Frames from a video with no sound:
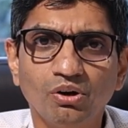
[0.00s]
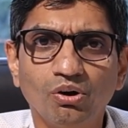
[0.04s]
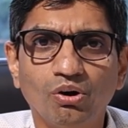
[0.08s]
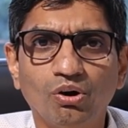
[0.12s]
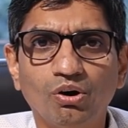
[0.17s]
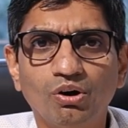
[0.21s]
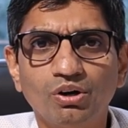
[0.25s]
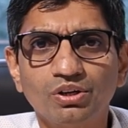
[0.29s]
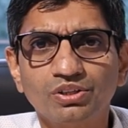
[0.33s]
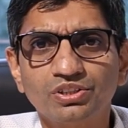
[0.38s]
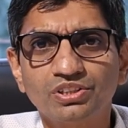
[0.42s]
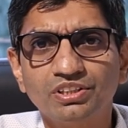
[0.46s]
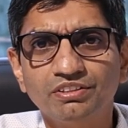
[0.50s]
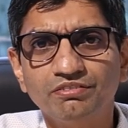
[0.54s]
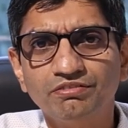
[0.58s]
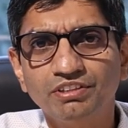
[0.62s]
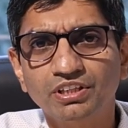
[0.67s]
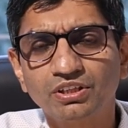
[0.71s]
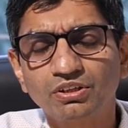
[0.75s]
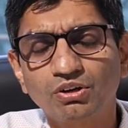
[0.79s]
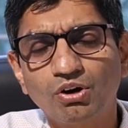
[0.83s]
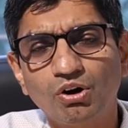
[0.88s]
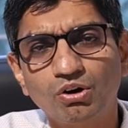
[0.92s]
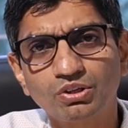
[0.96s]
or
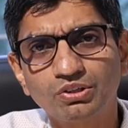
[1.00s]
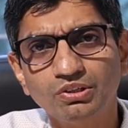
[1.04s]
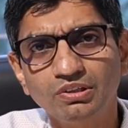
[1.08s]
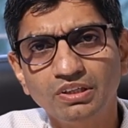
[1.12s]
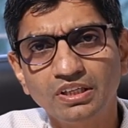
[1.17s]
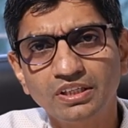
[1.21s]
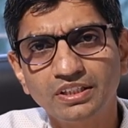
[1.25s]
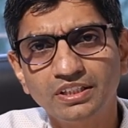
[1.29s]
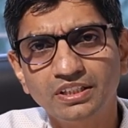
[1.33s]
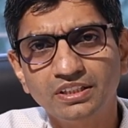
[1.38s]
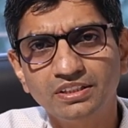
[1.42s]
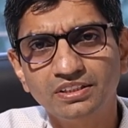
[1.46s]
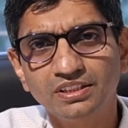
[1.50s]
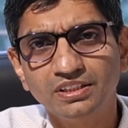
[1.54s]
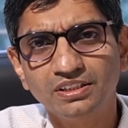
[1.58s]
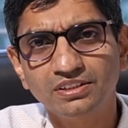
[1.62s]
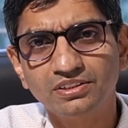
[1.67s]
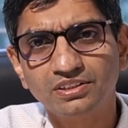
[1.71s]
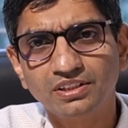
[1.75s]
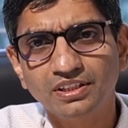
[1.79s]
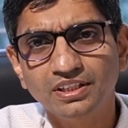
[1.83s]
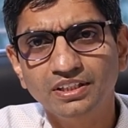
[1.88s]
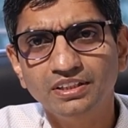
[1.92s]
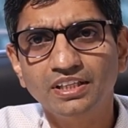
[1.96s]
severe ocular
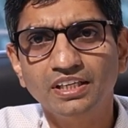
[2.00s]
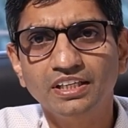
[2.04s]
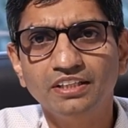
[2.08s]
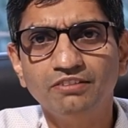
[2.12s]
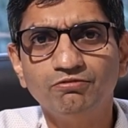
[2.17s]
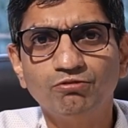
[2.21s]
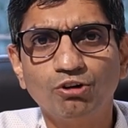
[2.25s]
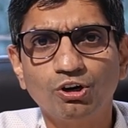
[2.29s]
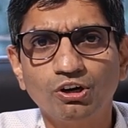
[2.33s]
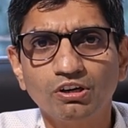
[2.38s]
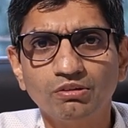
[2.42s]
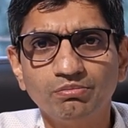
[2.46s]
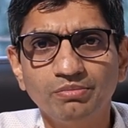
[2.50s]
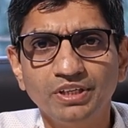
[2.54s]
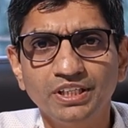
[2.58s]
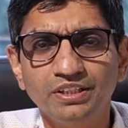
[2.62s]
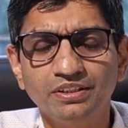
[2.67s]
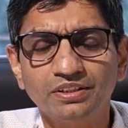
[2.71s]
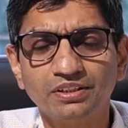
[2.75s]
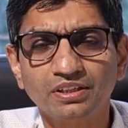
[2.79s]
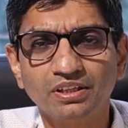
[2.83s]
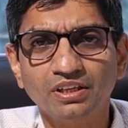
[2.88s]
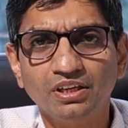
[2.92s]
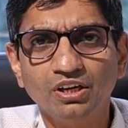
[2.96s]
disease in the
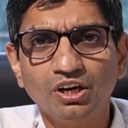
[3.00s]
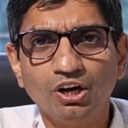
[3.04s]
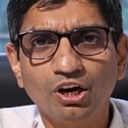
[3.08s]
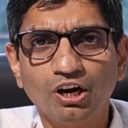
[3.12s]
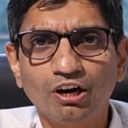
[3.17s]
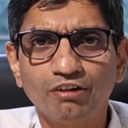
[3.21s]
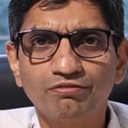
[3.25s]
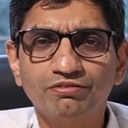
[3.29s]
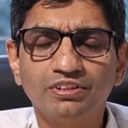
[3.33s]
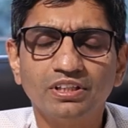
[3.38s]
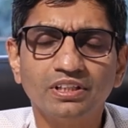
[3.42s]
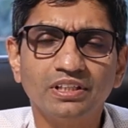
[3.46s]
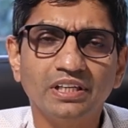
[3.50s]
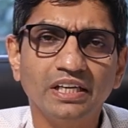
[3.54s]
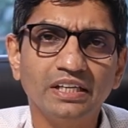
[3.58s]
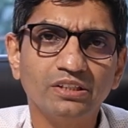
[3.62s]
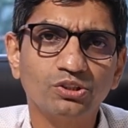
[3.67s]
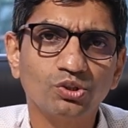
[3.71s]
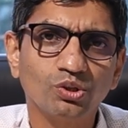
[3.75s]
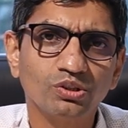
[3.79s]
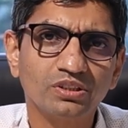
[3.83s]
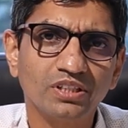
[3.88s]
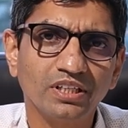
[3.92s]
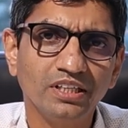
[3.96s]
involvement of the
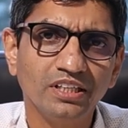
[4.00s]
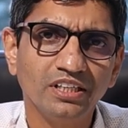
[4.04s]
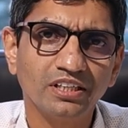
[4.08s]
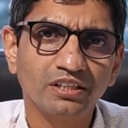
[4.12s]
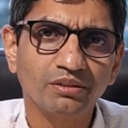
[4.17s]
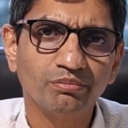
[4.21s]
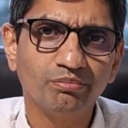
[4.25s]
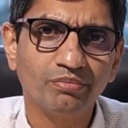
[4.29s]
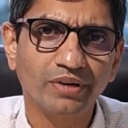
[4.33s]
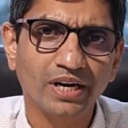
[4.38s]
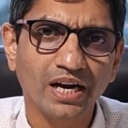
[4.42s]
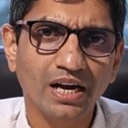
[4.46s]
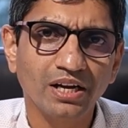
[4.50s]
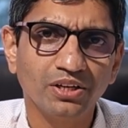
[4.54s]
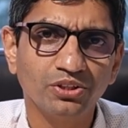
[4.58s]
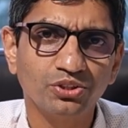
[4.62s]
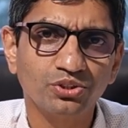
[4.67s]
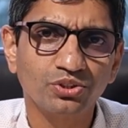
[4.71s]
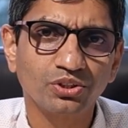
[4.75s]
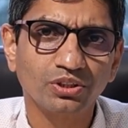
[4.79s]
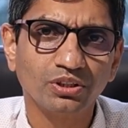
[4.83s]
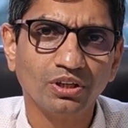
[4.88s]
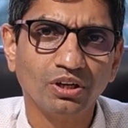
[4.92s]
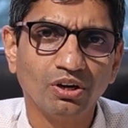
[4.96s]
nasociliary
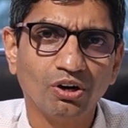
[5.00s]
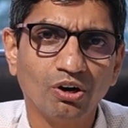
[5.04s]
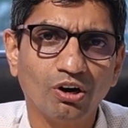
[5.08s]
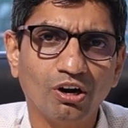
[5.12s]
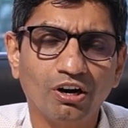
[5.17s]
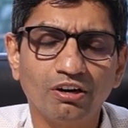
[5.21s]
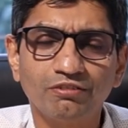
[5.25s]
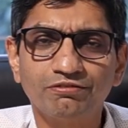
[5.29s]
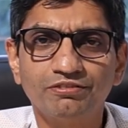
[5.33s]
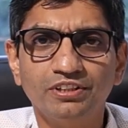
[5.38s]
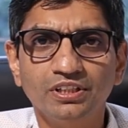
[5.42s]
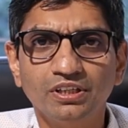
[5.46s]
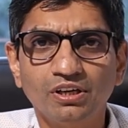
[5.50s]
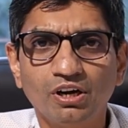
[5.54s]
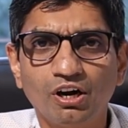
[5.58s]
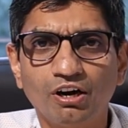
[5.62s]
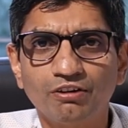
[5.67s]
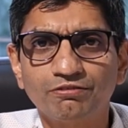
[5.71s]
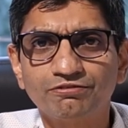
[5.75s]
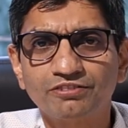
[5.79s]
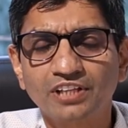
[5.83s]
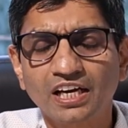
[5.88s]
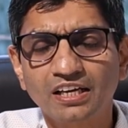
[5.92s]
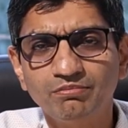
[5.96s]
branch of the
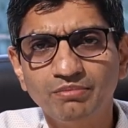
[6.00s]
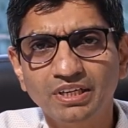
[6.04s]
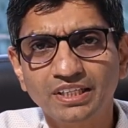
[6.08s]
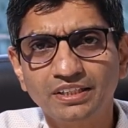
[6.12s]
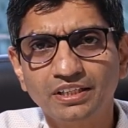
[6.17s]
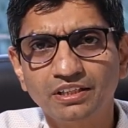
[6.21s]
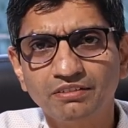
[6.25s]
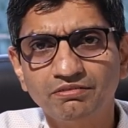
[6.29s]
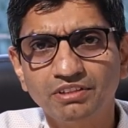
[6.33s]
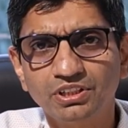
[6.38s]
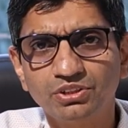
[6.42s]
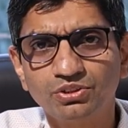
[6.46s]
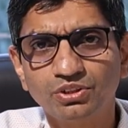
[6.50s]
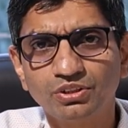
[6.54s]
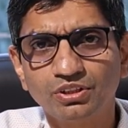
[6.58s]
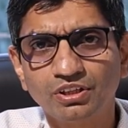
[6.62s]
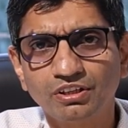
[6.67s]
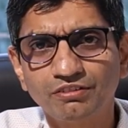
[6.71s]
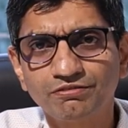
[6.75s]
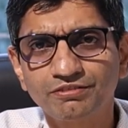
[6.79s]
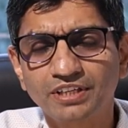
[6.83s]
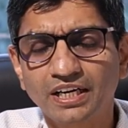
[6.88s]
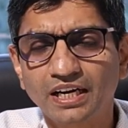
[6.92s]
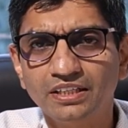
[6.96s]
ophthalmic division
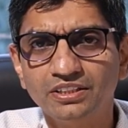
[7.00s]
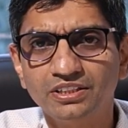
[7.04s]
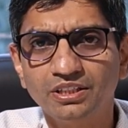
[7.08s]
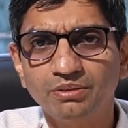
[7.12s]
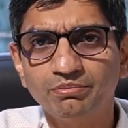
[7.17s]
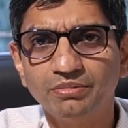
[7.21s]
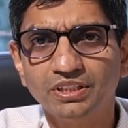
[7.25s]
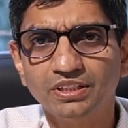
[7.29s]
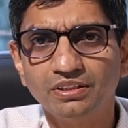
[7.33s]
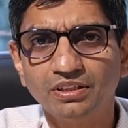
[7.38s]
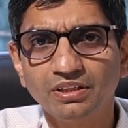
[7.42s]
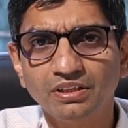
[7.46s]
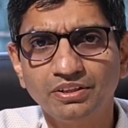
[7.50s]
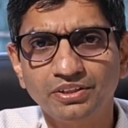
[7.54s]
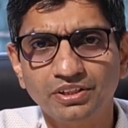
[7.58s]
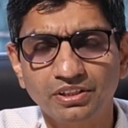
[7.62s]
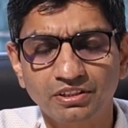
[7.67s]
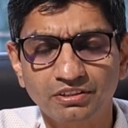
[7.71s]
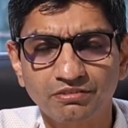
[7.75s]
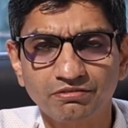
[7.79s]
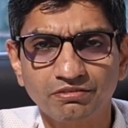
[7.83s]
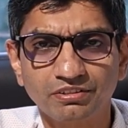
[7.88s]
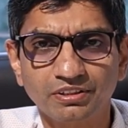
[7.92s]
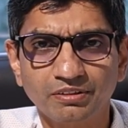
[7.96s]
of trigeminal
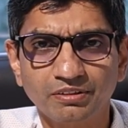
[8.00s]
nerve,